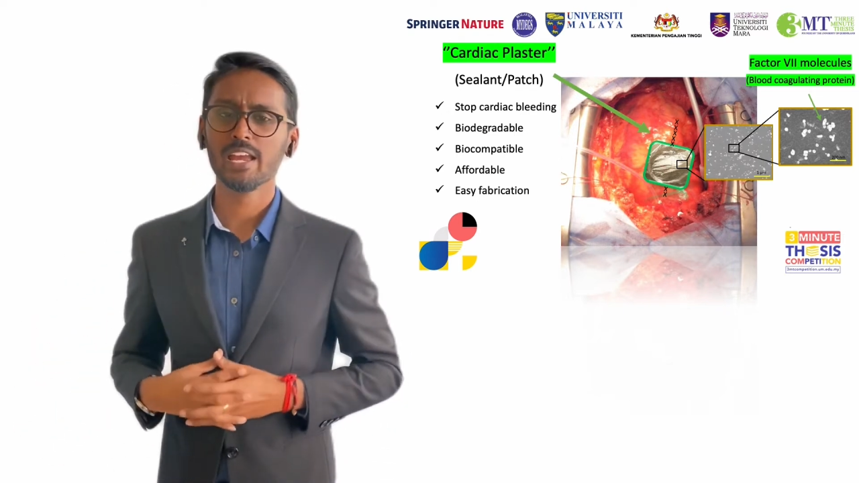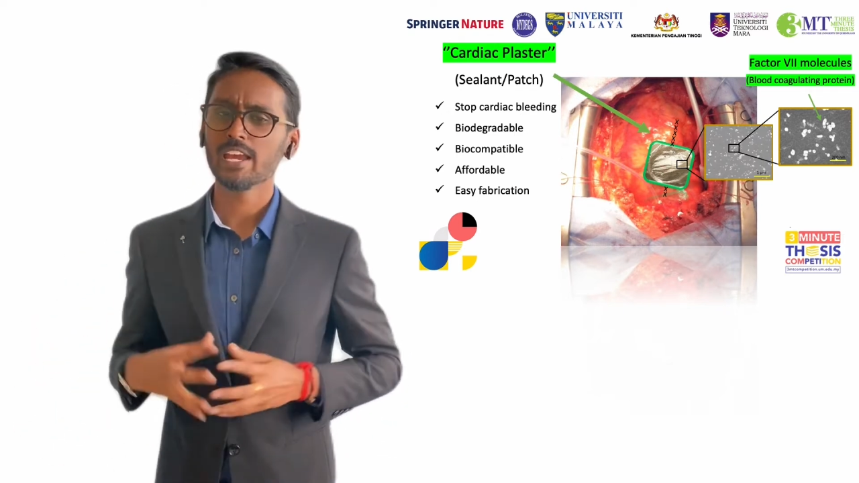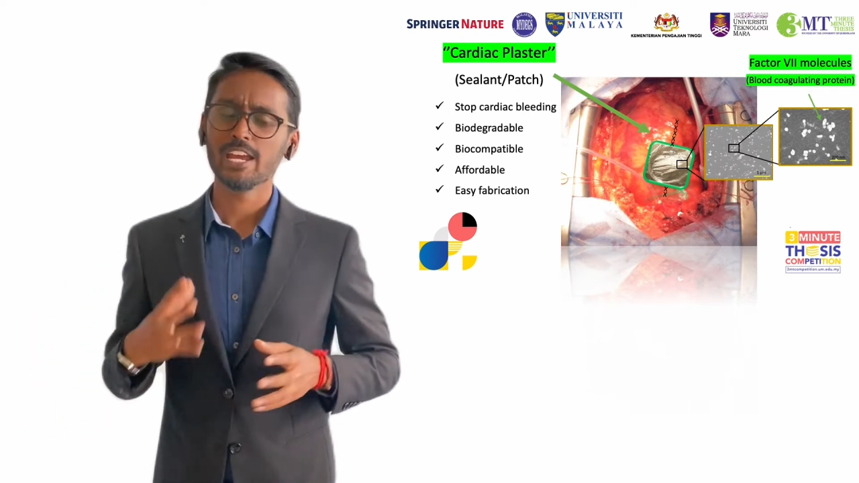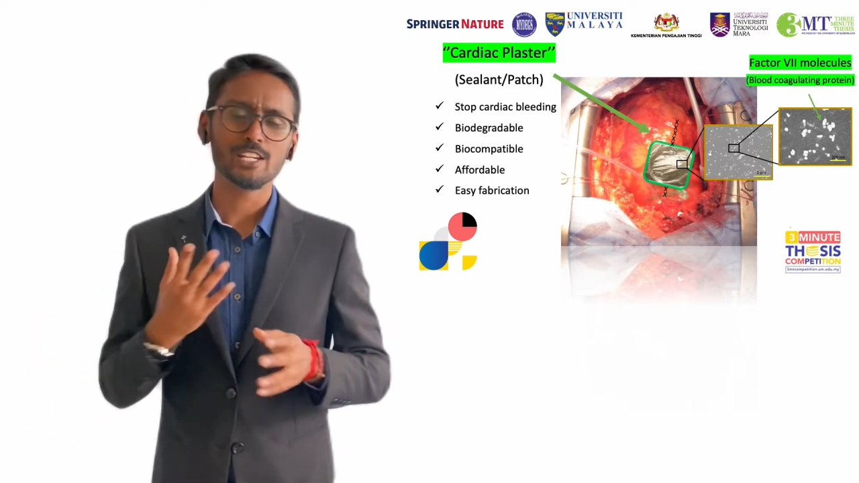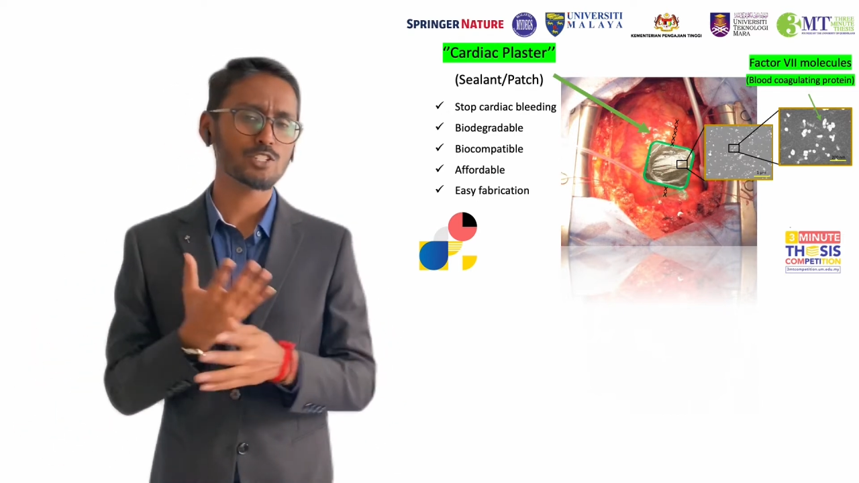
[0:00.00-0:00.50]

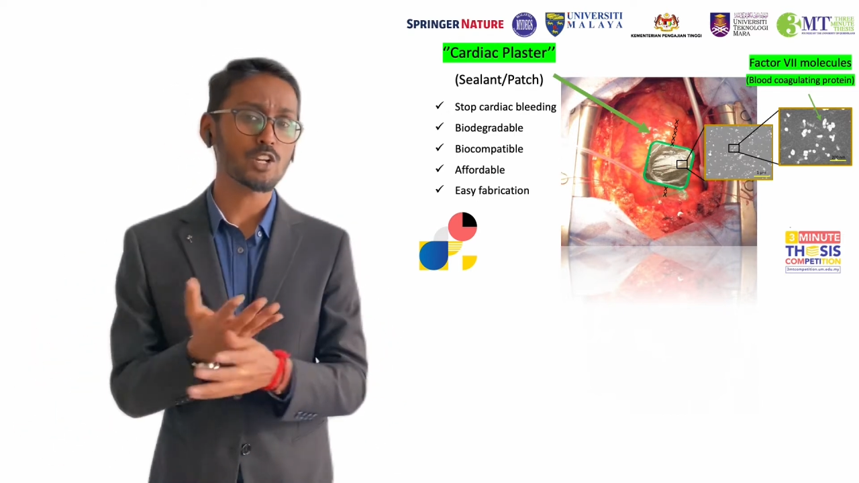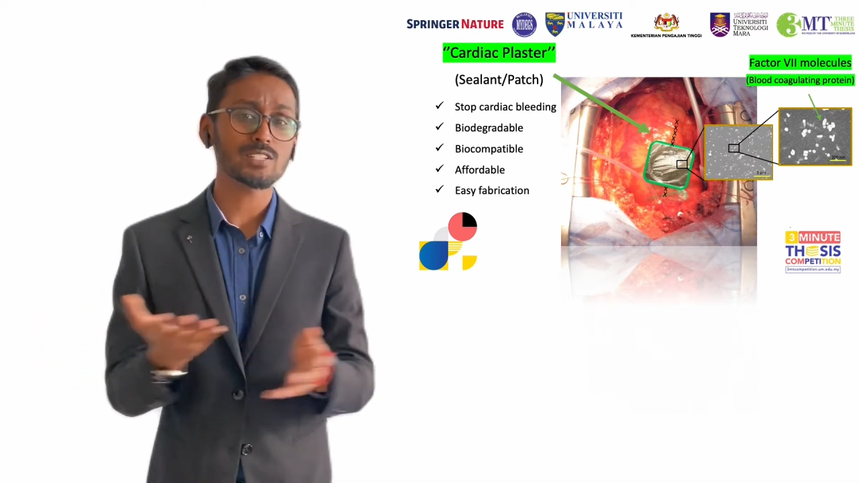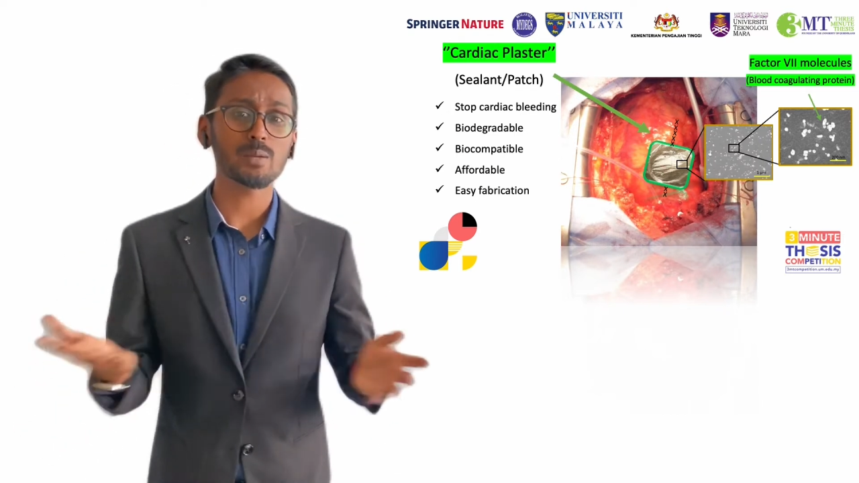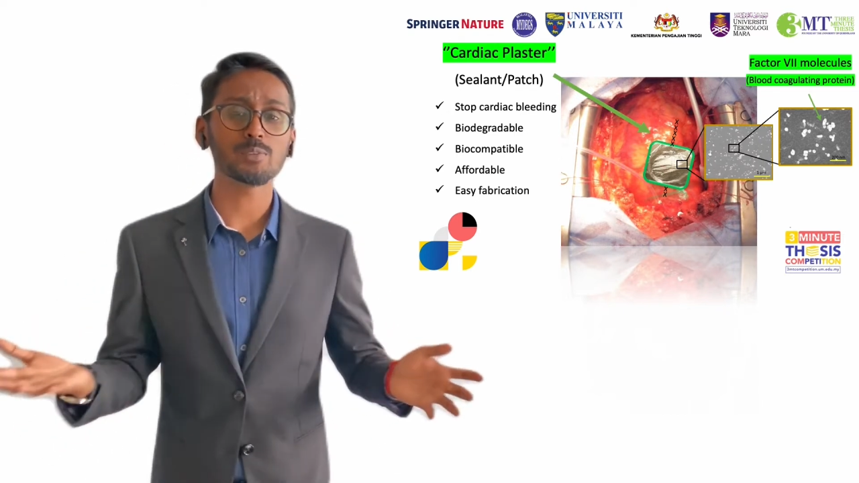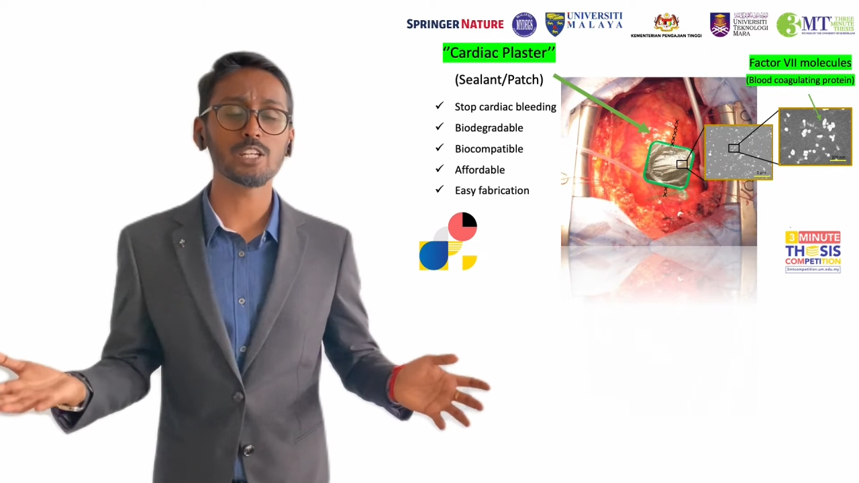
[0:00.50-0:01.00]
It's not
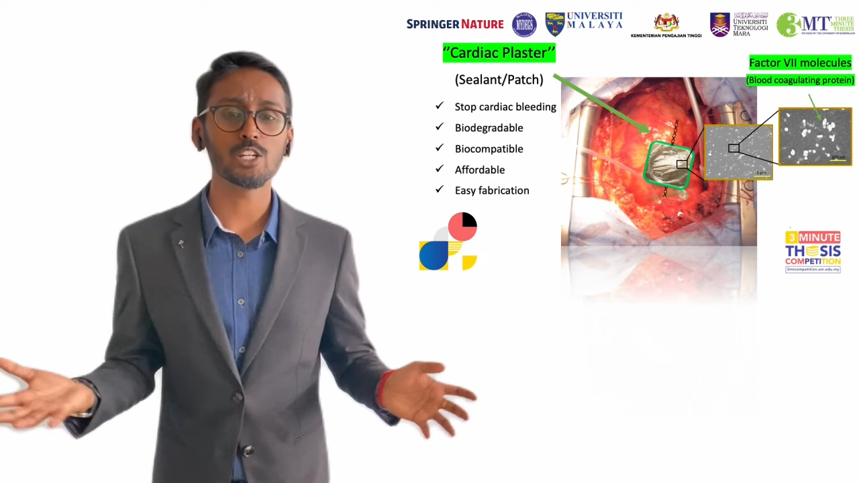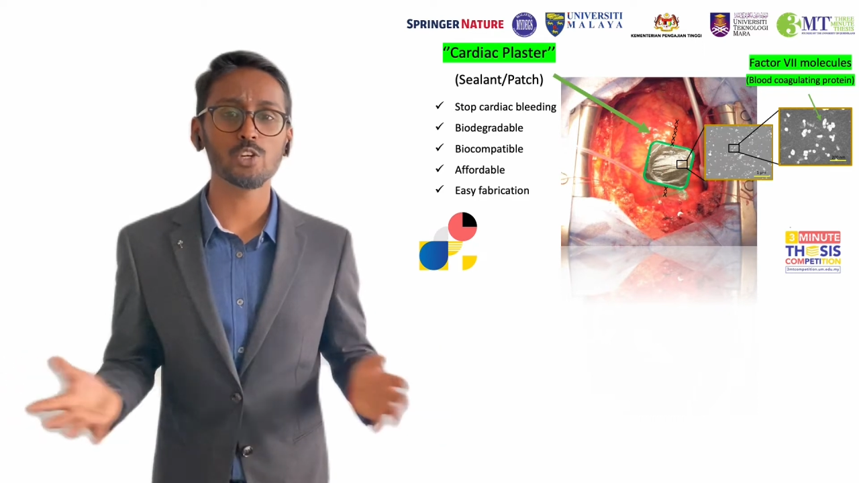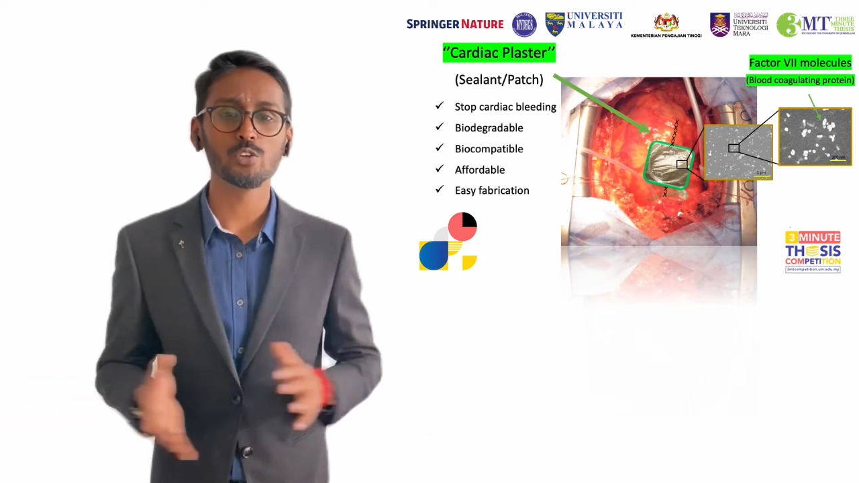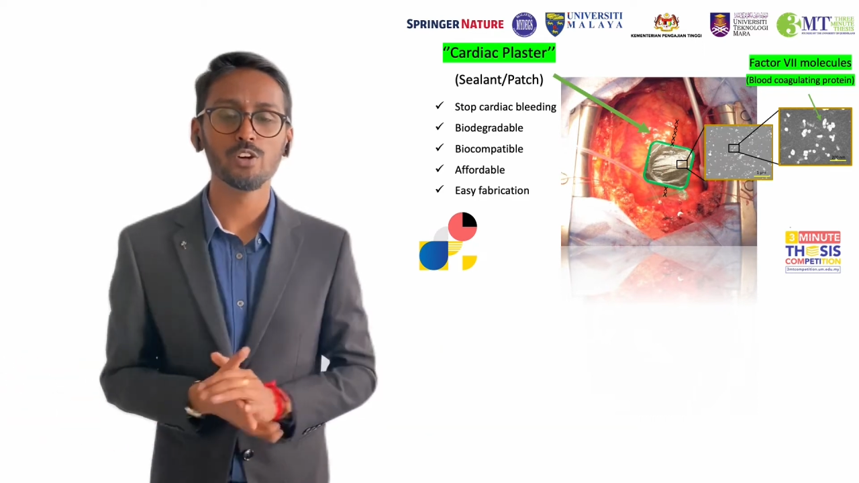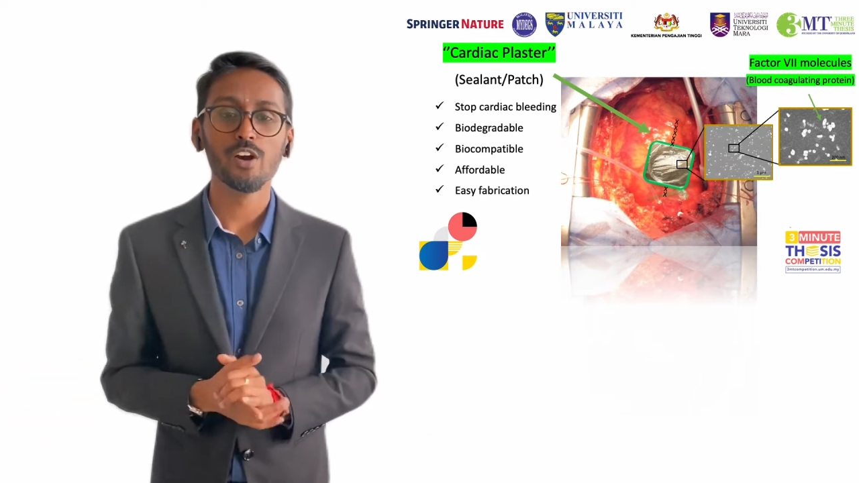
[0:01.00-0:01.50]
something
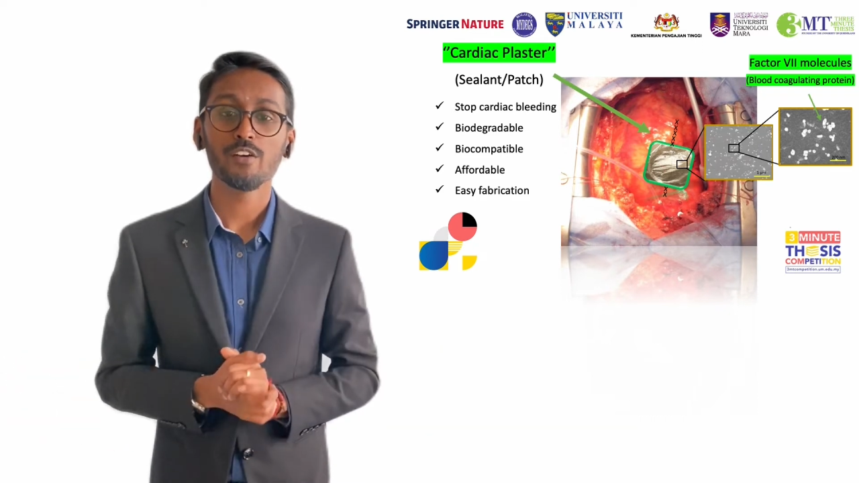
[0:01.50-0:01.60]
new.